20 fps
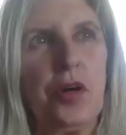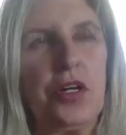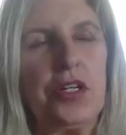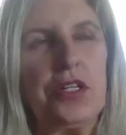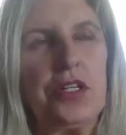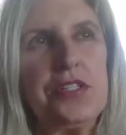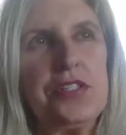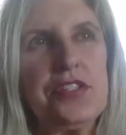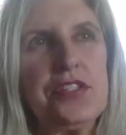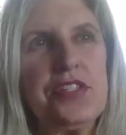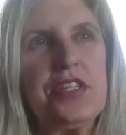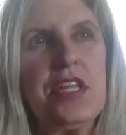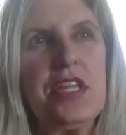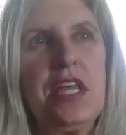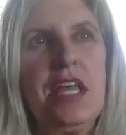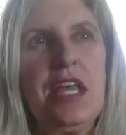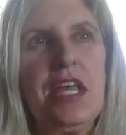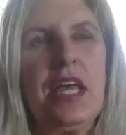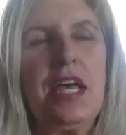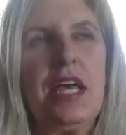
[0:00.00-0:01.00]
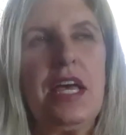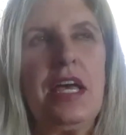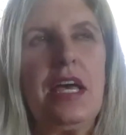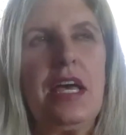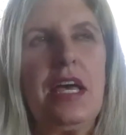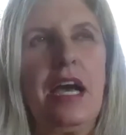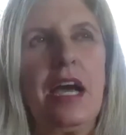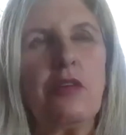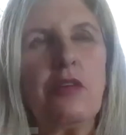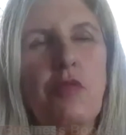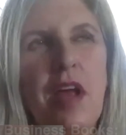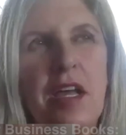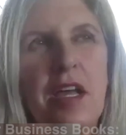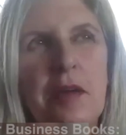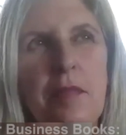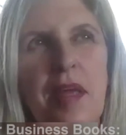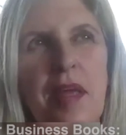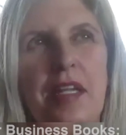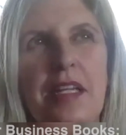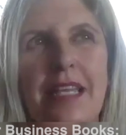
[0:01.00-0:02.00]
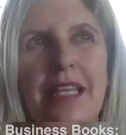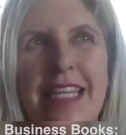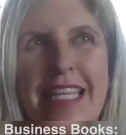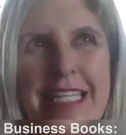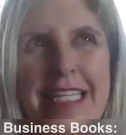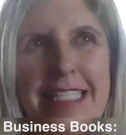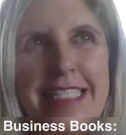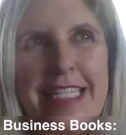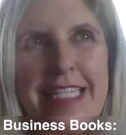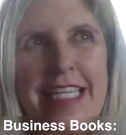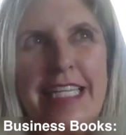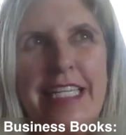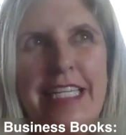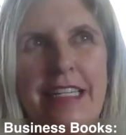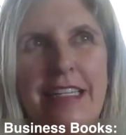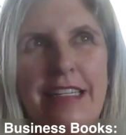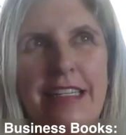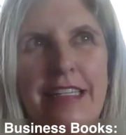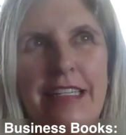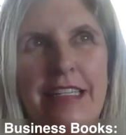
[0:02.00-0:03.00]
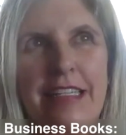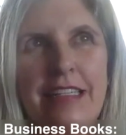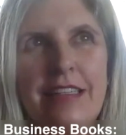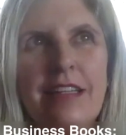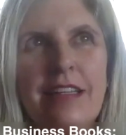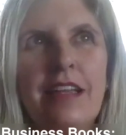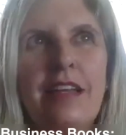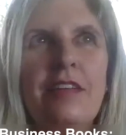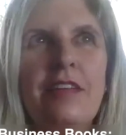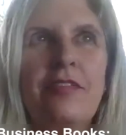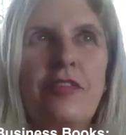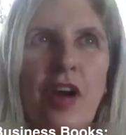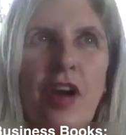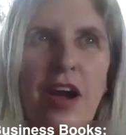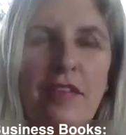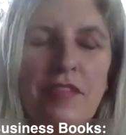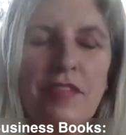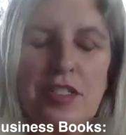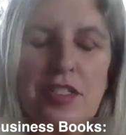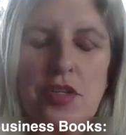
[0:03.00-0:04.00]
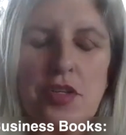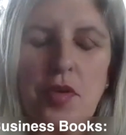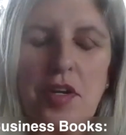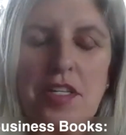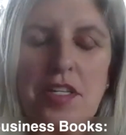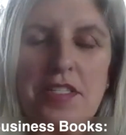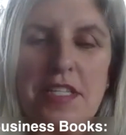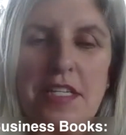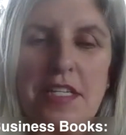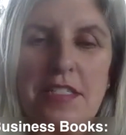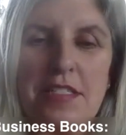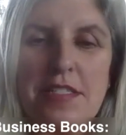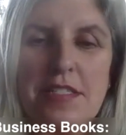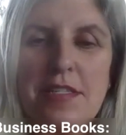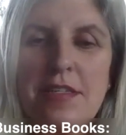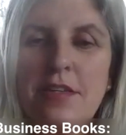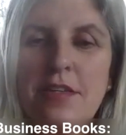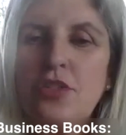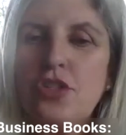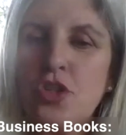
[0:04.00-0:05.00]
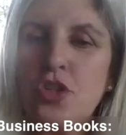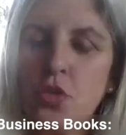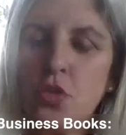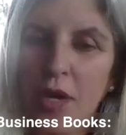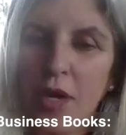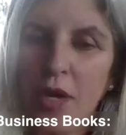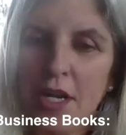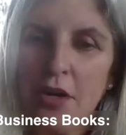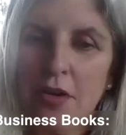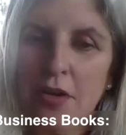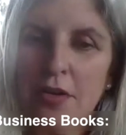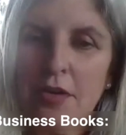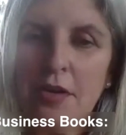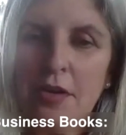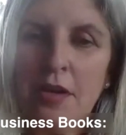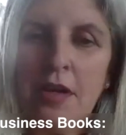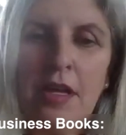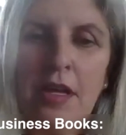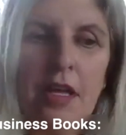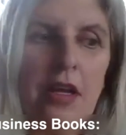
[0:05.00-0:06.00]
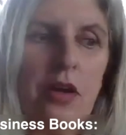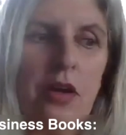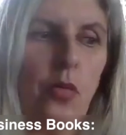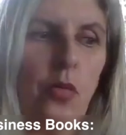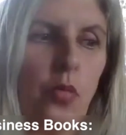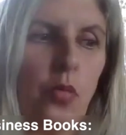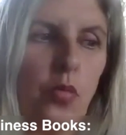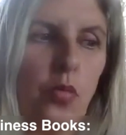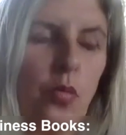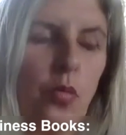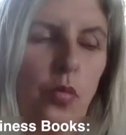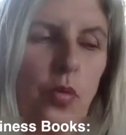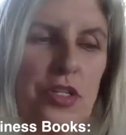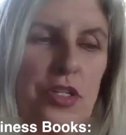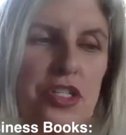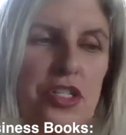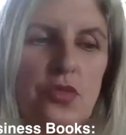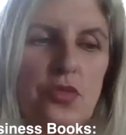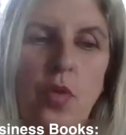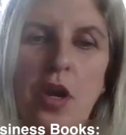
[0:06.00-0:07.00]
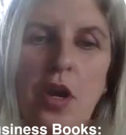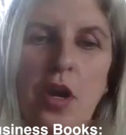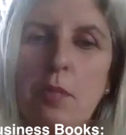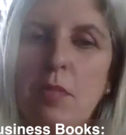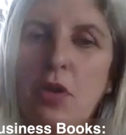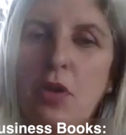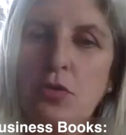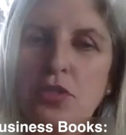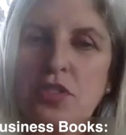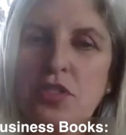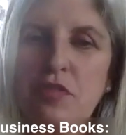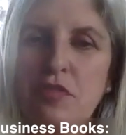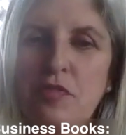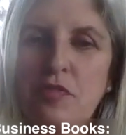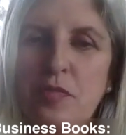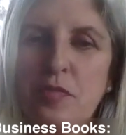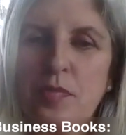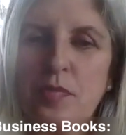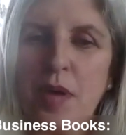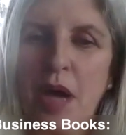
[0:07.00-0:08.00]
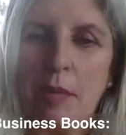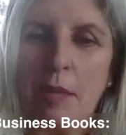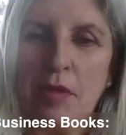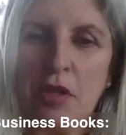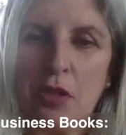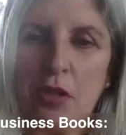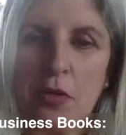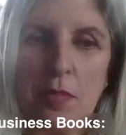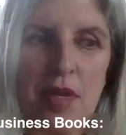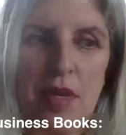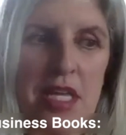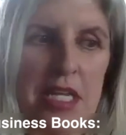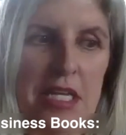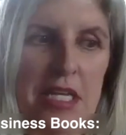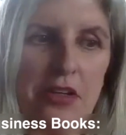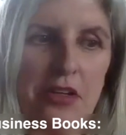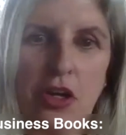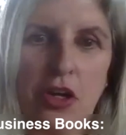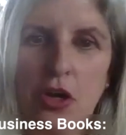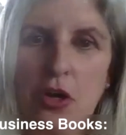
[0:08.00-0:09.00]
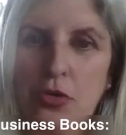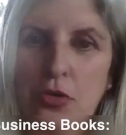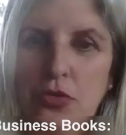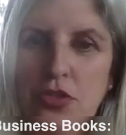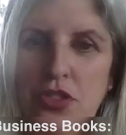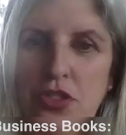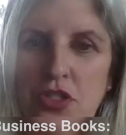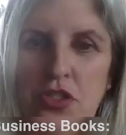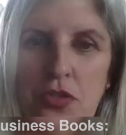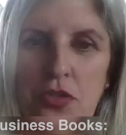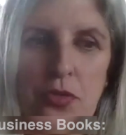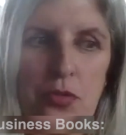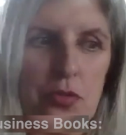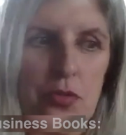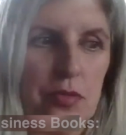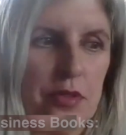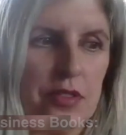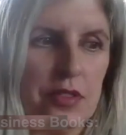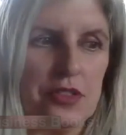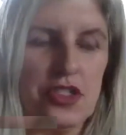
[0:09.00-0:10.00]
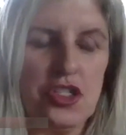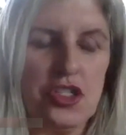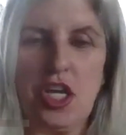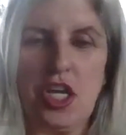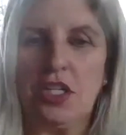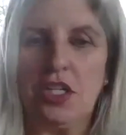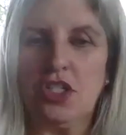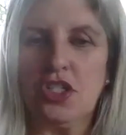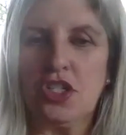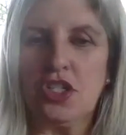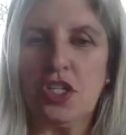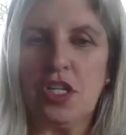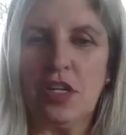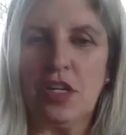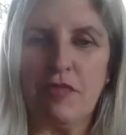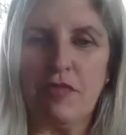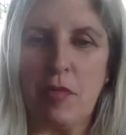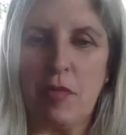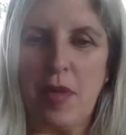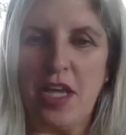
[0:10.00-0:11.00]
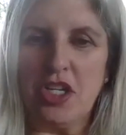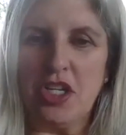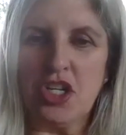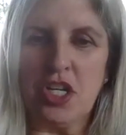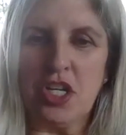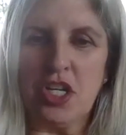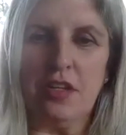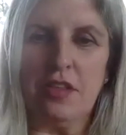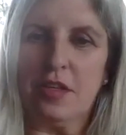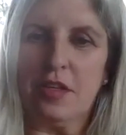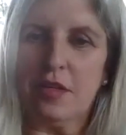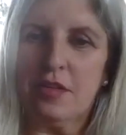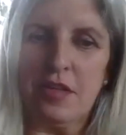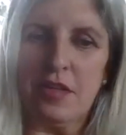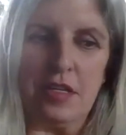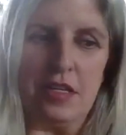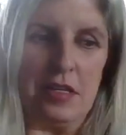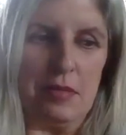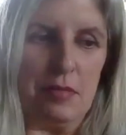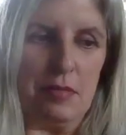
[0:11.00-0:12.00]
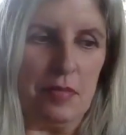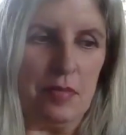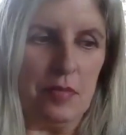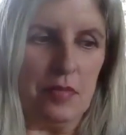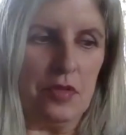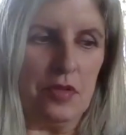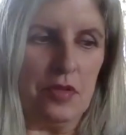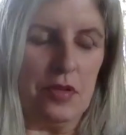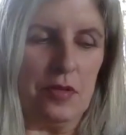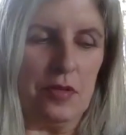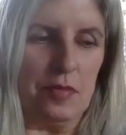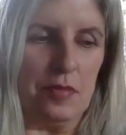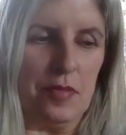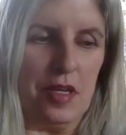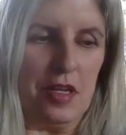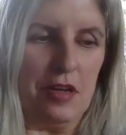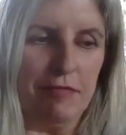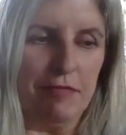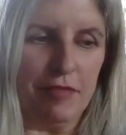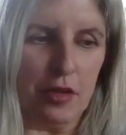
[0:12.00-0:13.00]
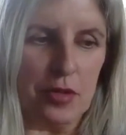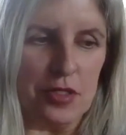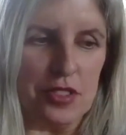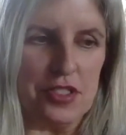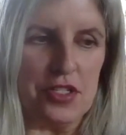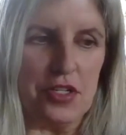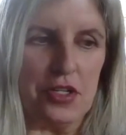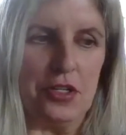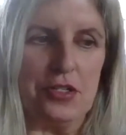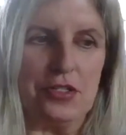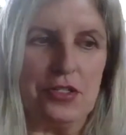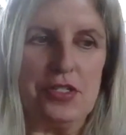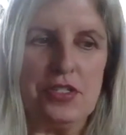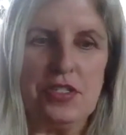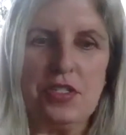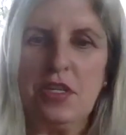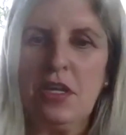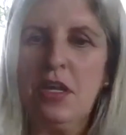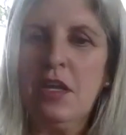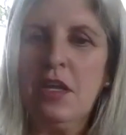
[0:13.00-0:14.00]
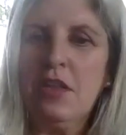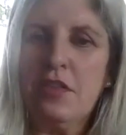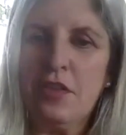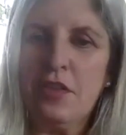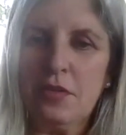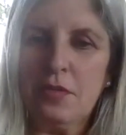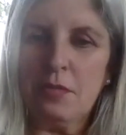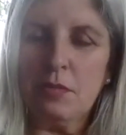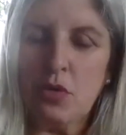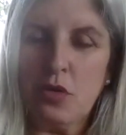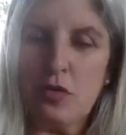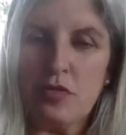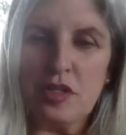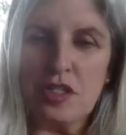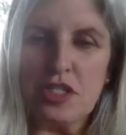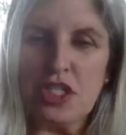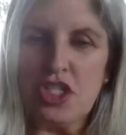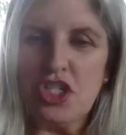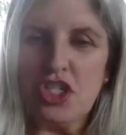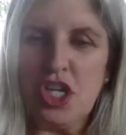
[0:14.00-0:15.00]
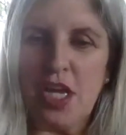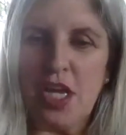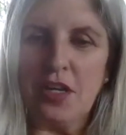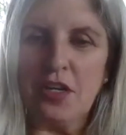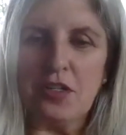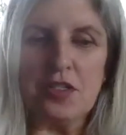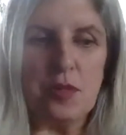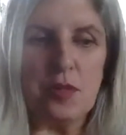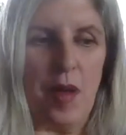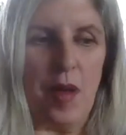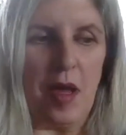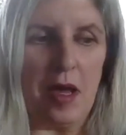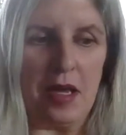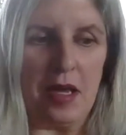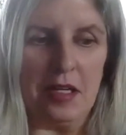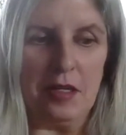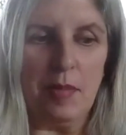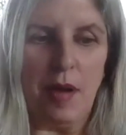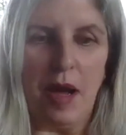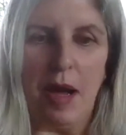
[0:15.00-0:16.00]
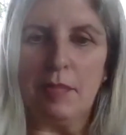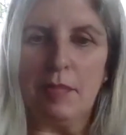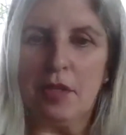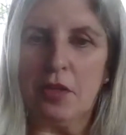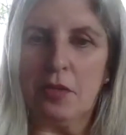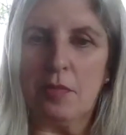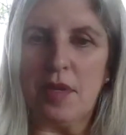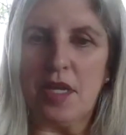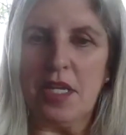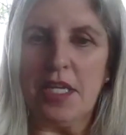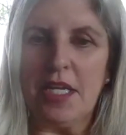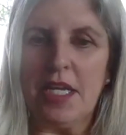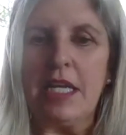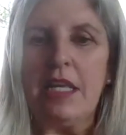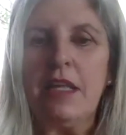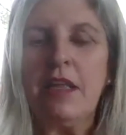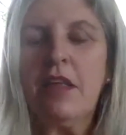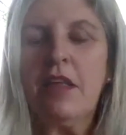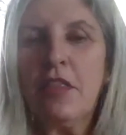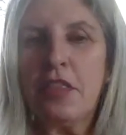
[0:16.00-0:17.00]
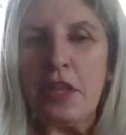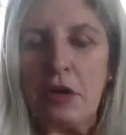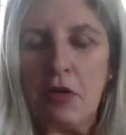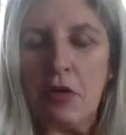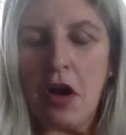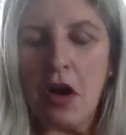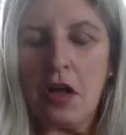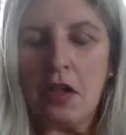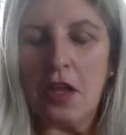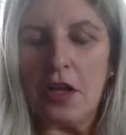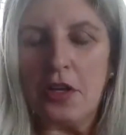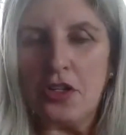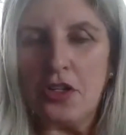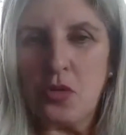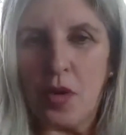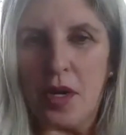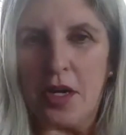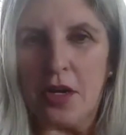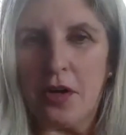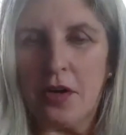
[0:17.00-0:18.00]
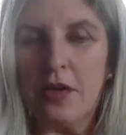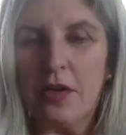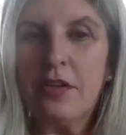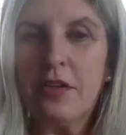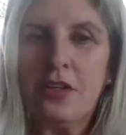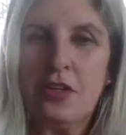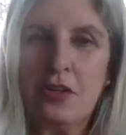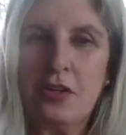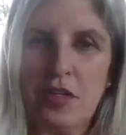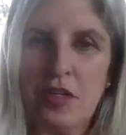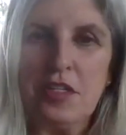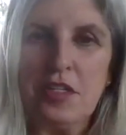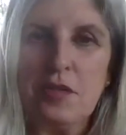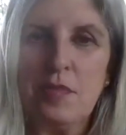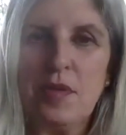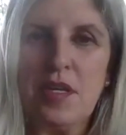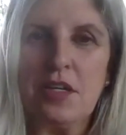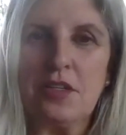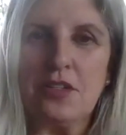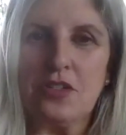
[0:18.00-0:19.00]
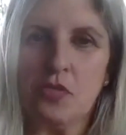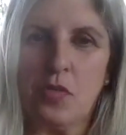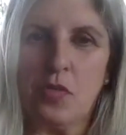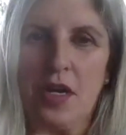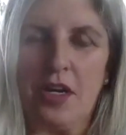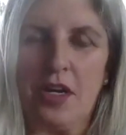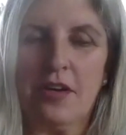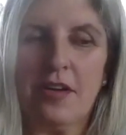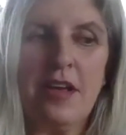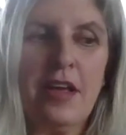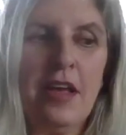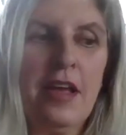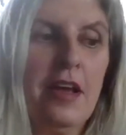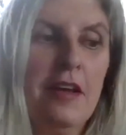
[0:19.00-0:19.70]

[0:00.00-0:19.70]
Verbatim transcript: books, I recommend LinkedIn for obvious reasons, Twitter, which is where most of popular media goes to exchange information that the the influencers the movers and shakers behind popular media they're all on twitter you need to be on twitter